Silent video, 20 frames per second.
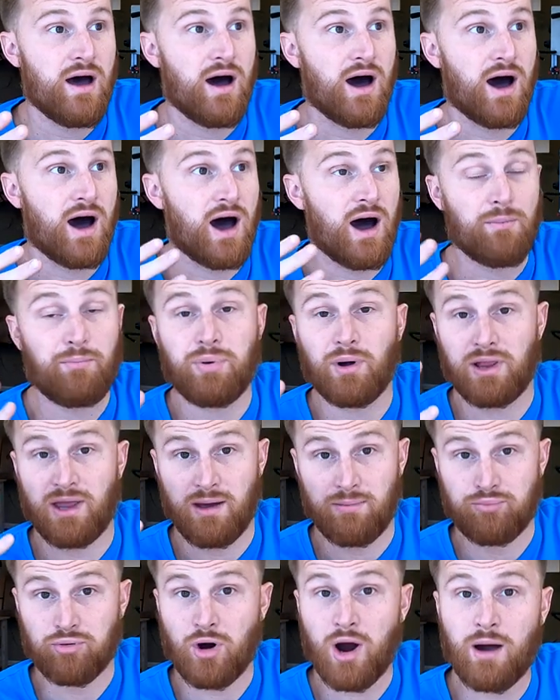uh, but
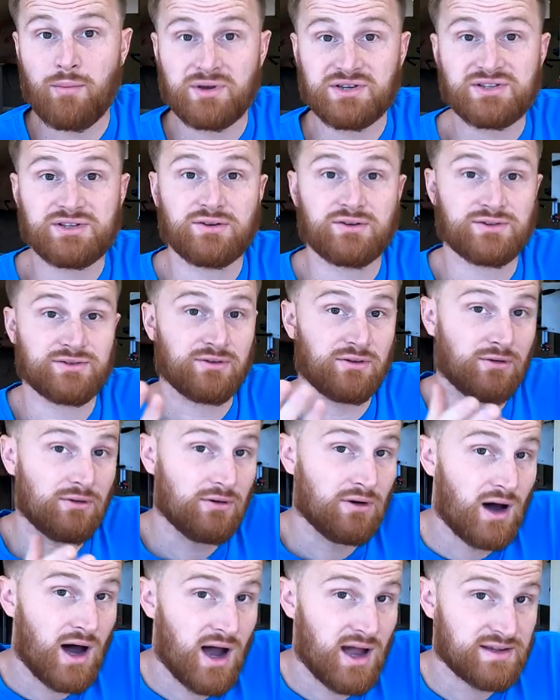I promise there's
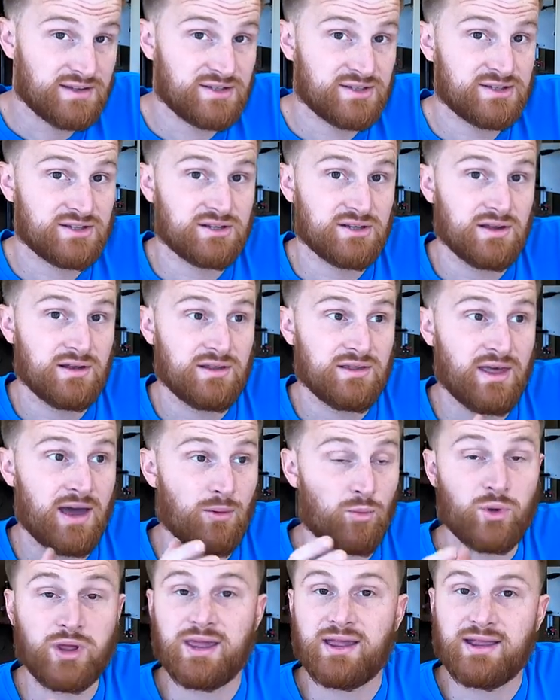lots
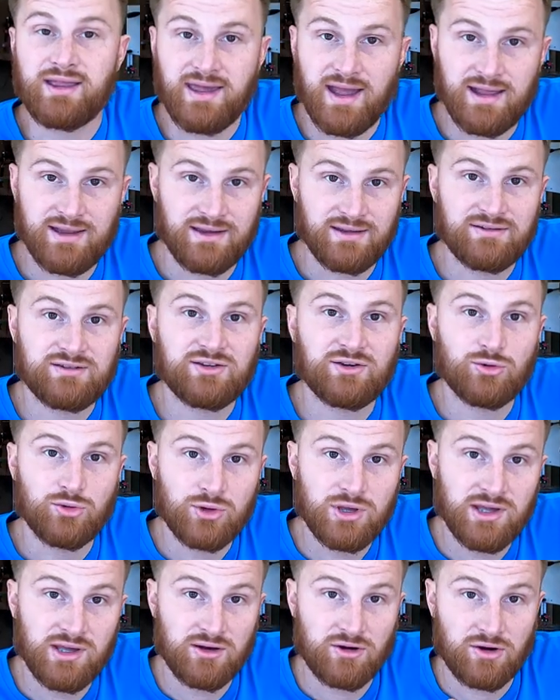that we can get into
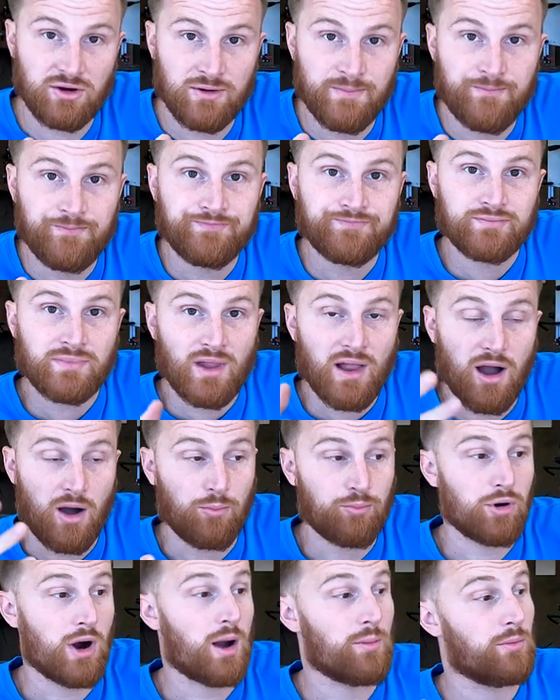here.
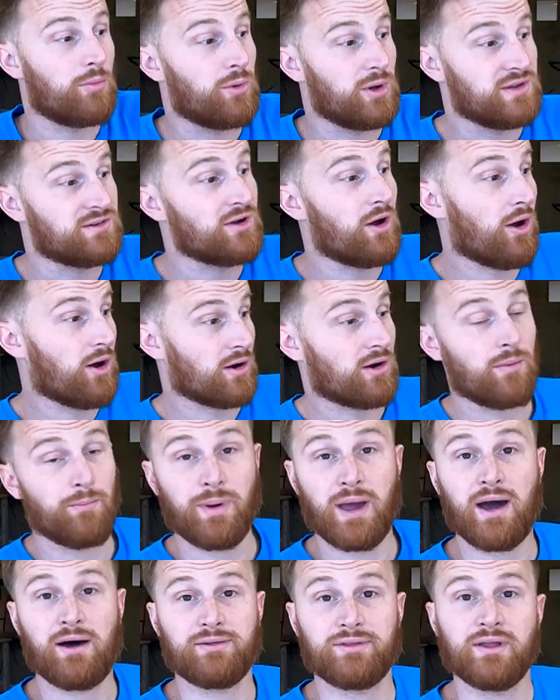I'll probably talk
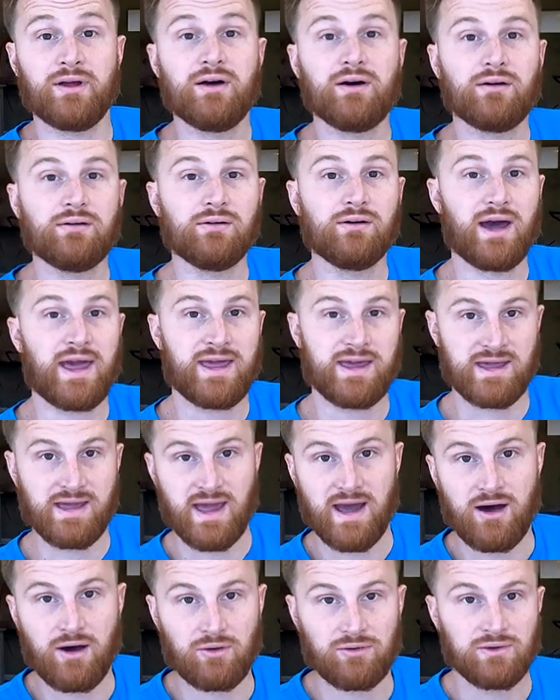about laying
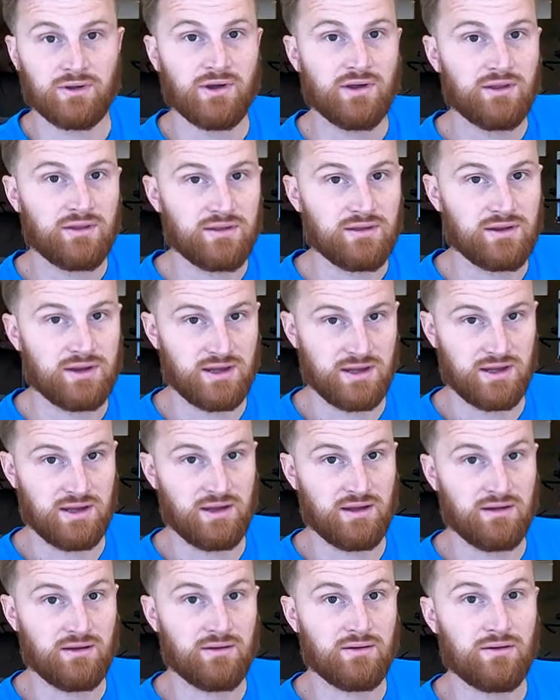out
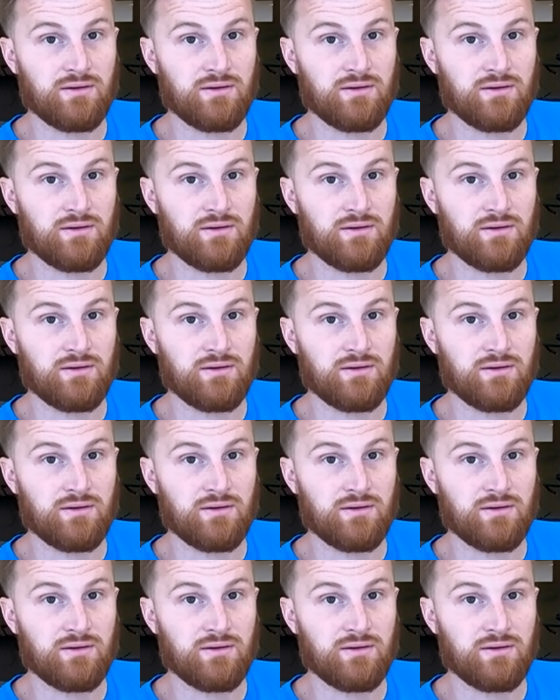the